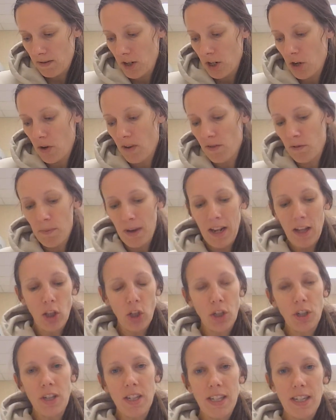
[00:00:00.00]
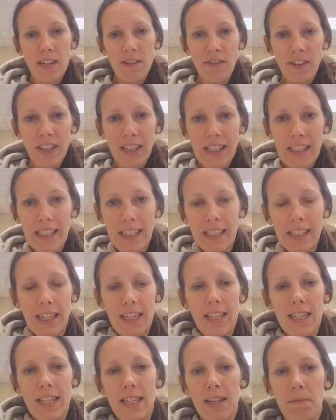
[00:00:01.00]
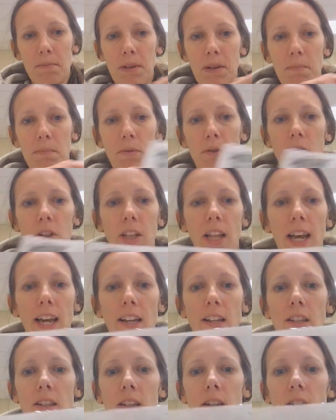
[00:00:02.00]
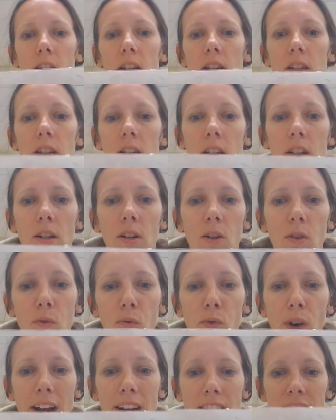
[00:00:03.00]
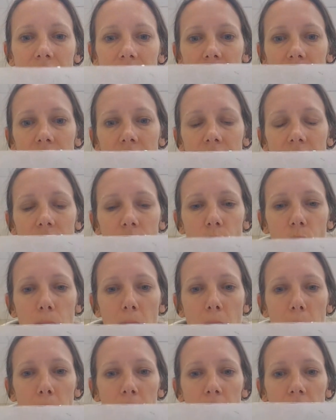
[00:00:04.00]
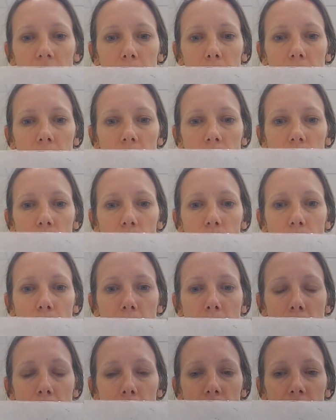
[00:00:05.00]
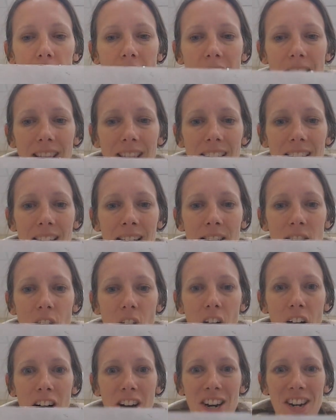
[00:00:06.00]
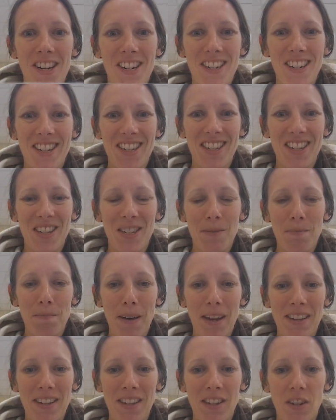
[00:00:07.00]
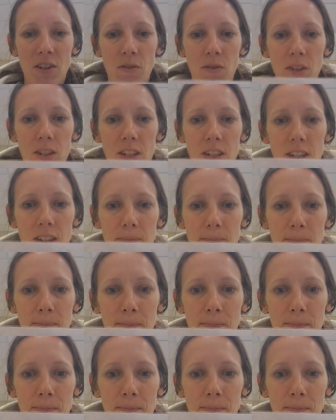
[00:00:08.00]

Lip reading: You know, everybody learns differently, and some people like to write things to remember them. So remember that these are space notes.